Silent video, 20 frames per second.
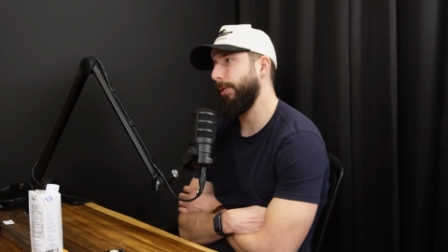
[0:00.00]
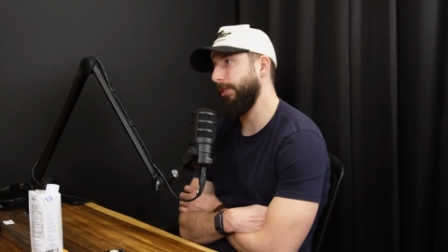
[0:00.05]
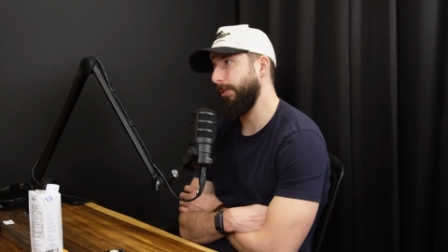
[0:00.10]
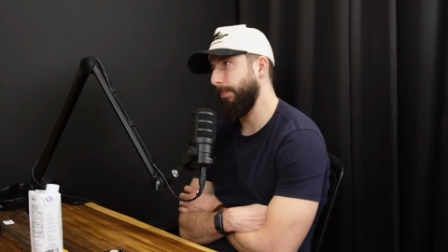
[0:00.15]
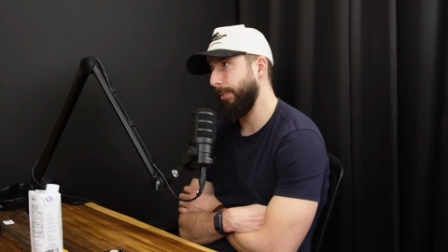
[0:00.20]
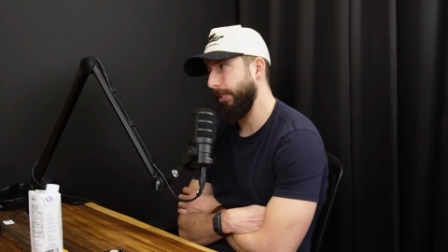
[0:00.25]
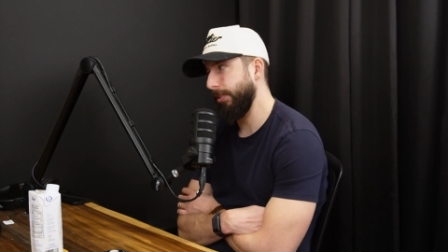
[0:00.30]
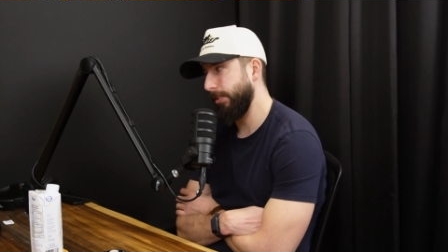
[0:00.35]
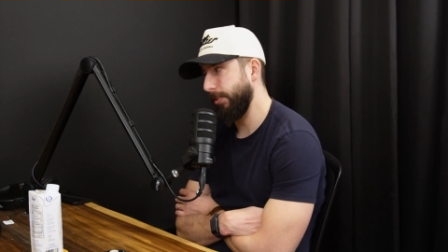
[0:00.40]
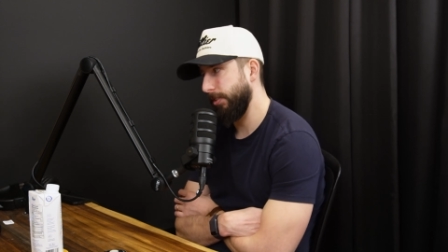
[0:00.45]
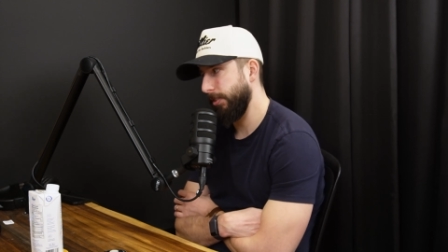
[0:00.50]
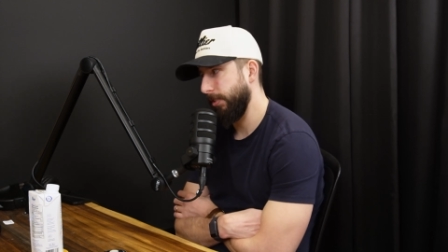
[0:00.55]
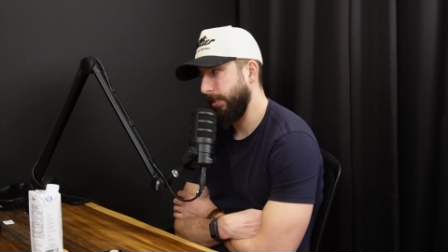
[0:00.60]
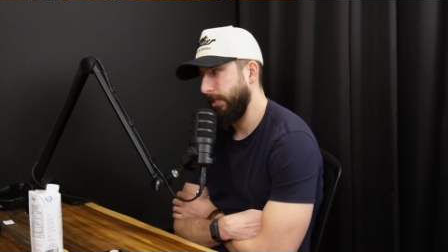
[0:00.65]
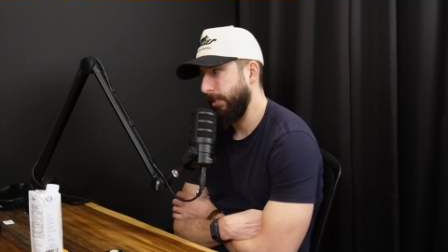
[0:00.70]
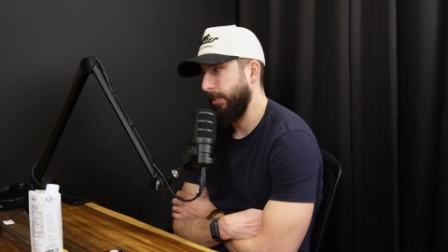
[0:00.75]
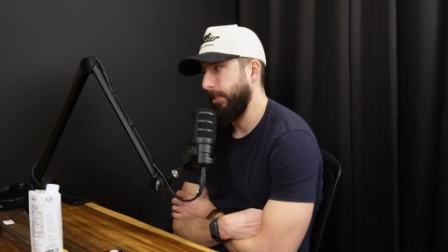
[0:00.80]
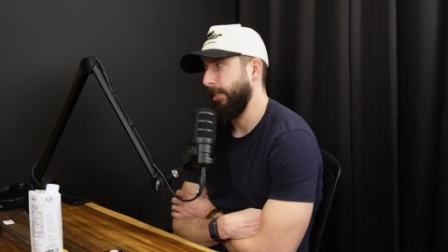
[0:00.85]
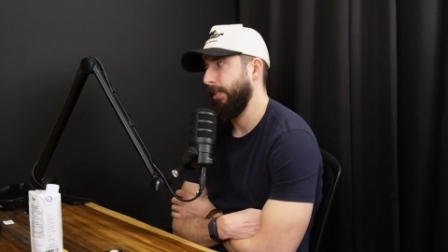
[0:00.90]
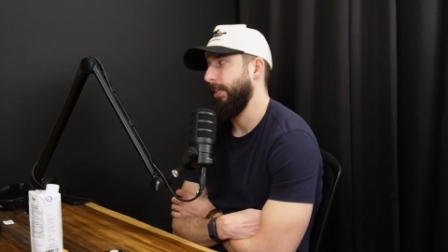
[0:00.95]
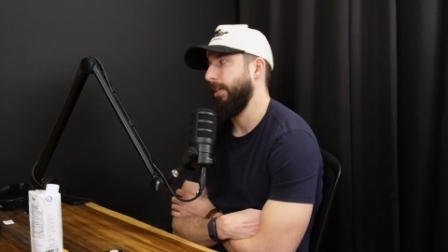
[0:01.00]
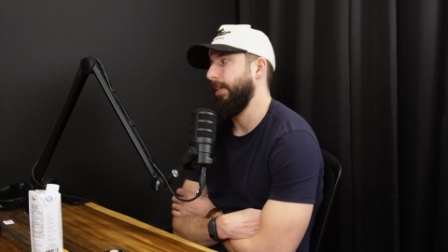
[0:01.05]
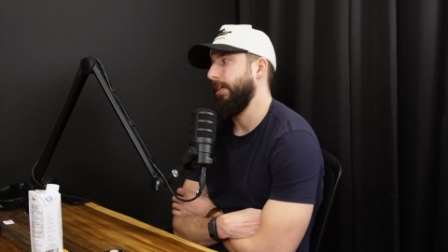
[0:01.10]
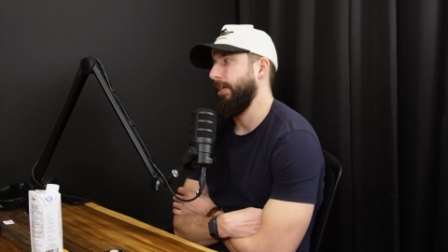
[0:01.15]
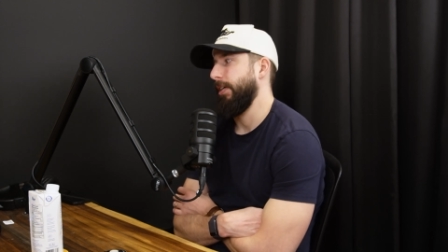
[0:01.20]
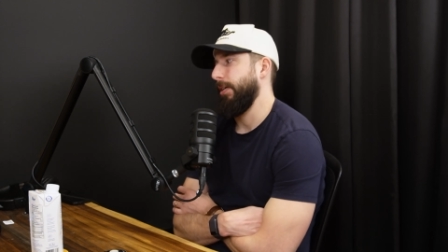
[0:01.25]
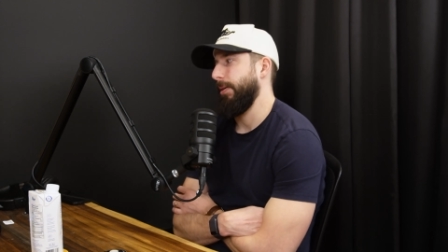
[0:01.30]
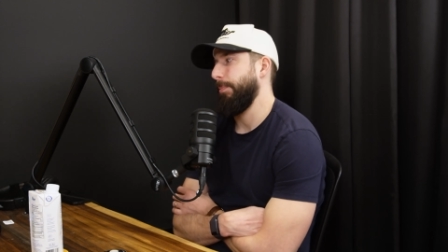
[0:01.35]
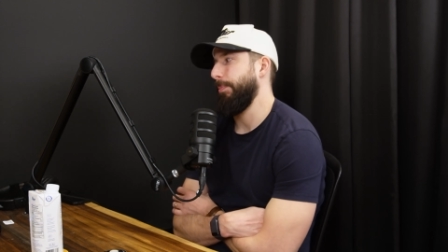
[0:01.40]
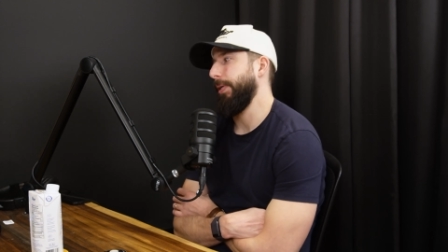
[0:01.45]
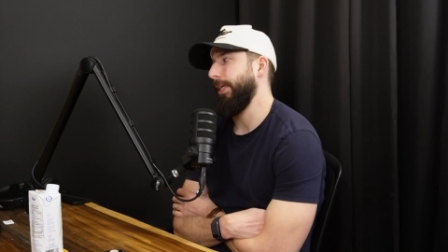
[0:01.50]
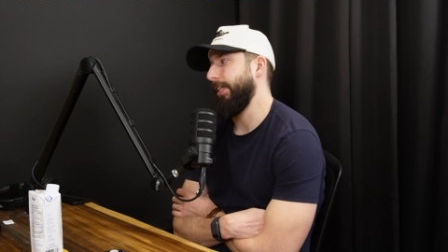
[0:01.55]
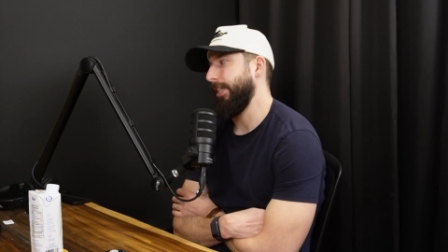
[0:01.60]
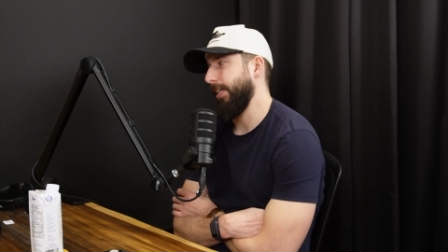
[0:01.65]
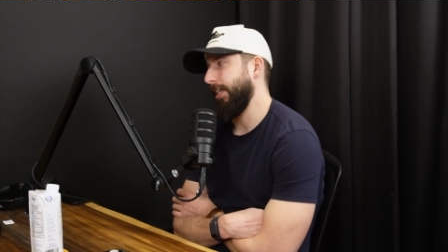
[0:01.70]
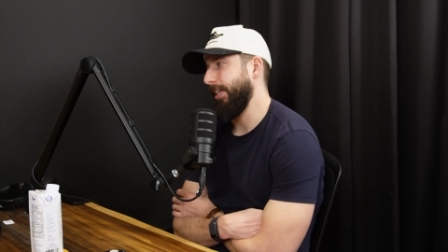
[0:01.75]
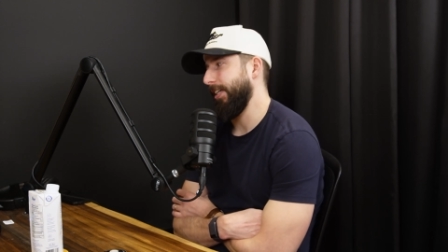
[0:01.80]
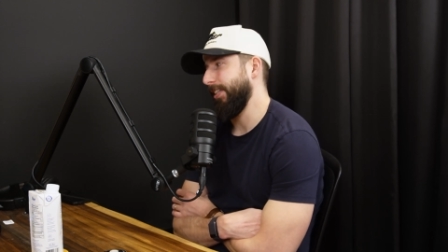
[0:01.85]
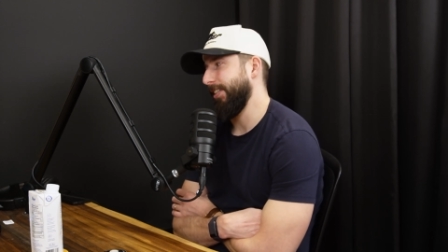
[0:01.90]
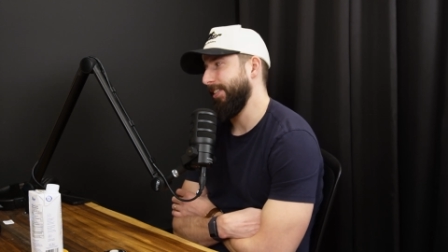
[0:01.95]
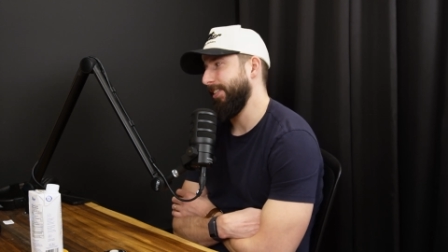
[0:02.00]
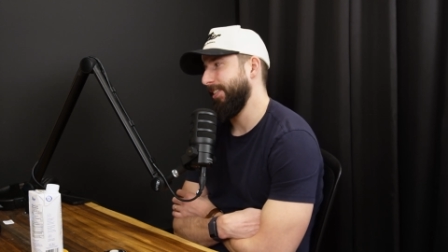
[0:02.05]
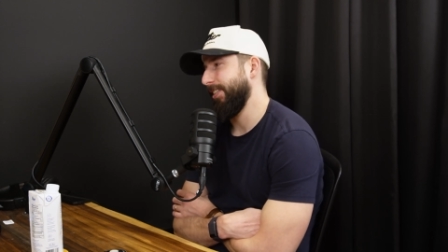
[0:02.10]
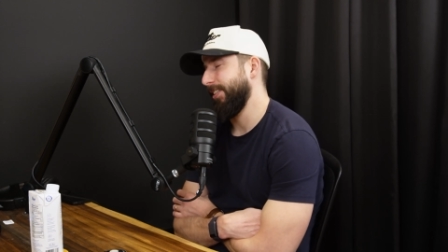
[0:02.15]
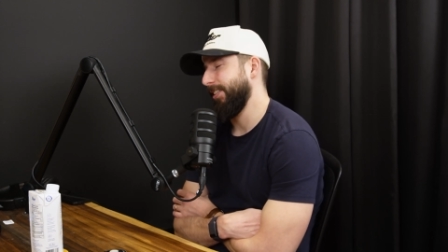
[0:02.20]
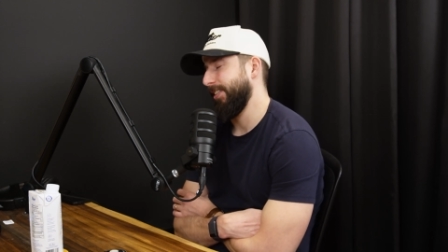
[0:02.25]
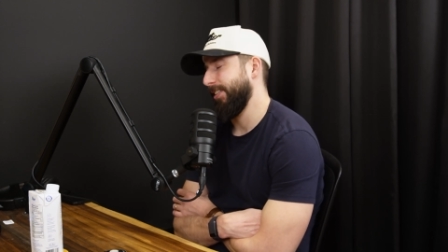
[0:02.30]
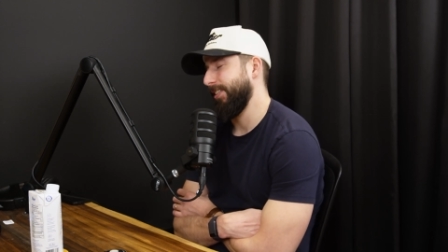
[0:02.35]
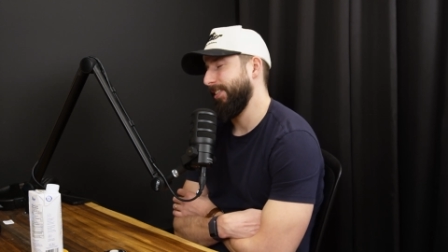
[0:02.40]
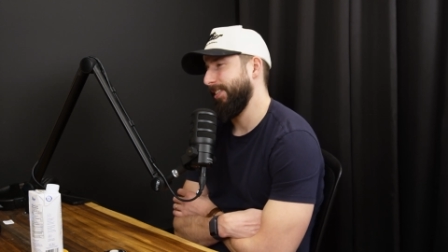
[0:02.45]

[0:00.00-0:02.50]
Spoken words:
of the month, because